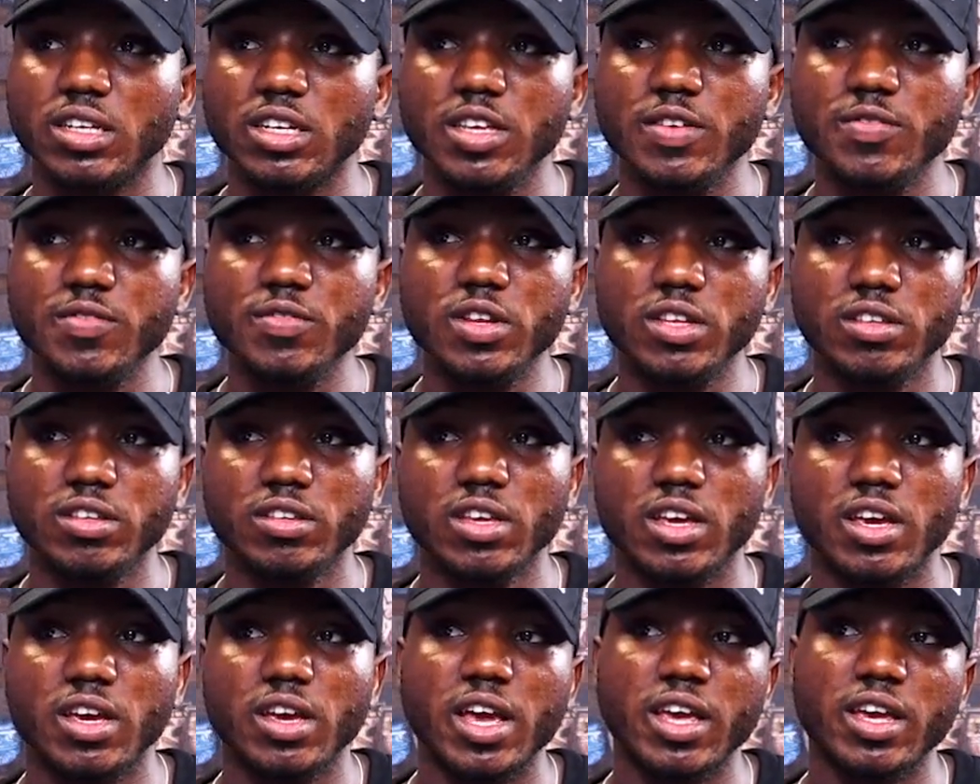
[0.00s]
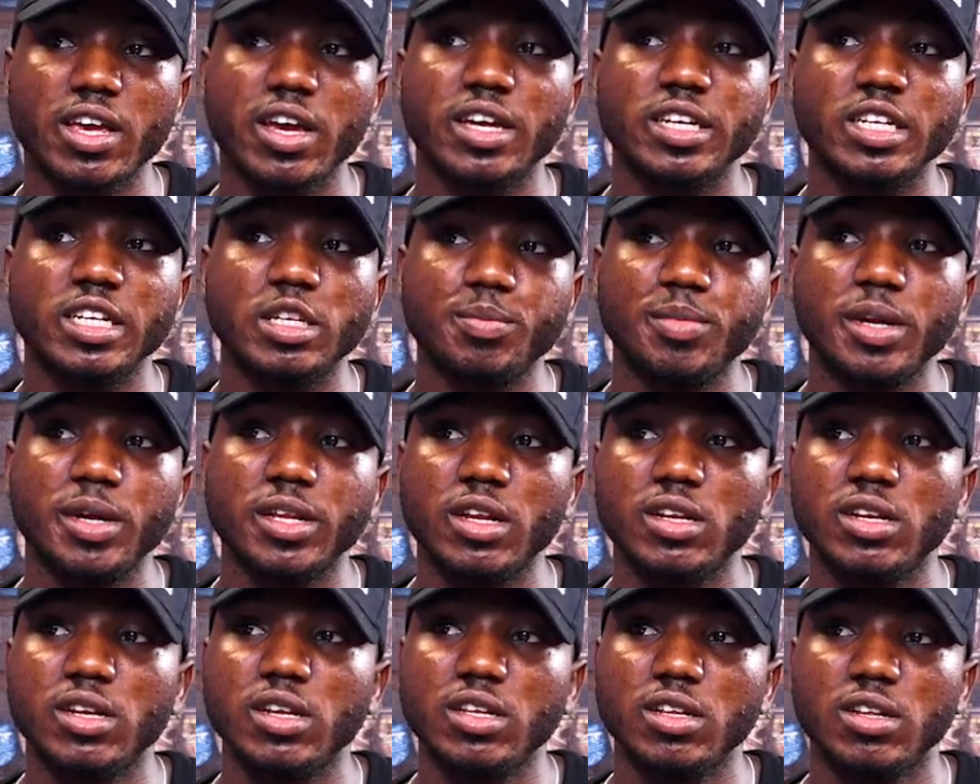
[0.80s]

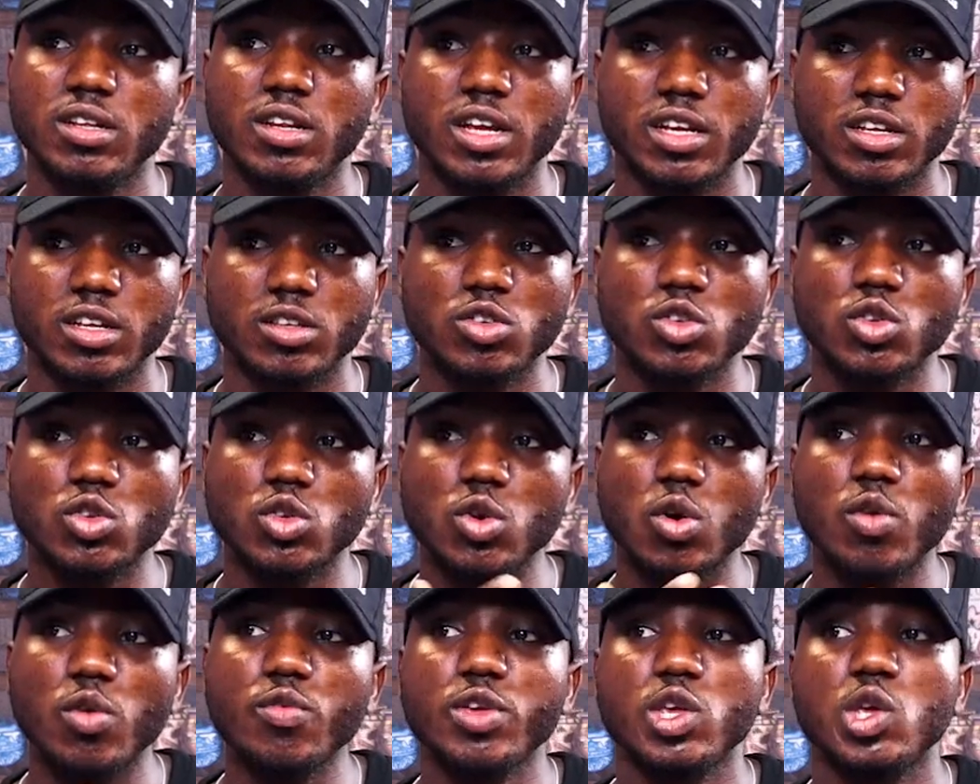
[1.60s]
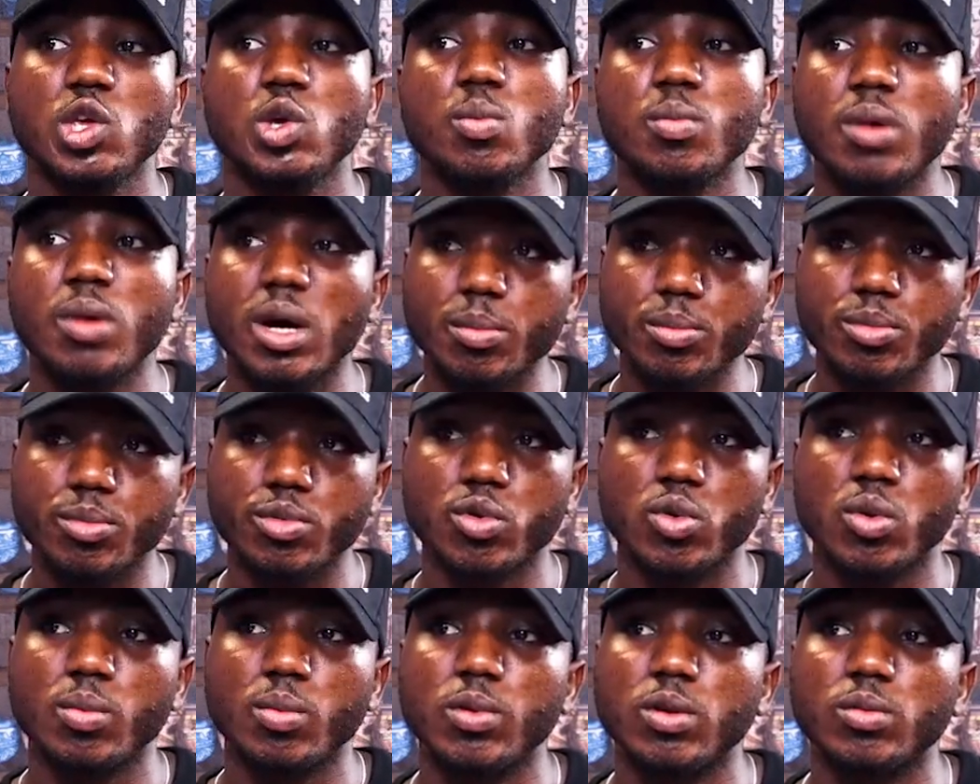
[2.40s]
independently like solve human
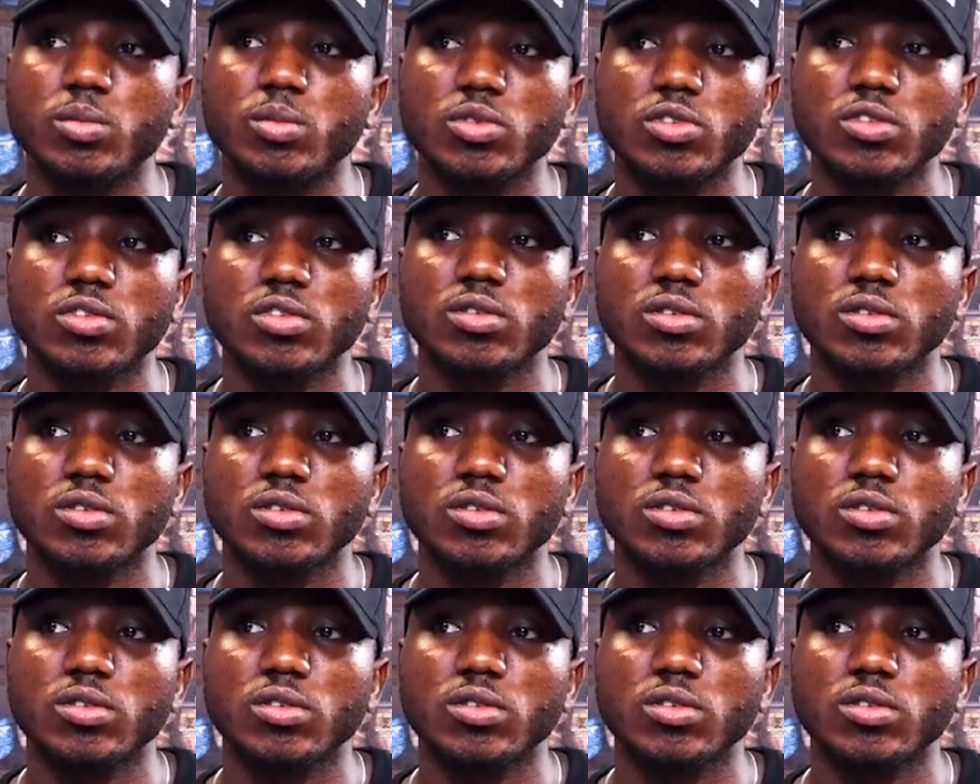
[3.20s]
problems.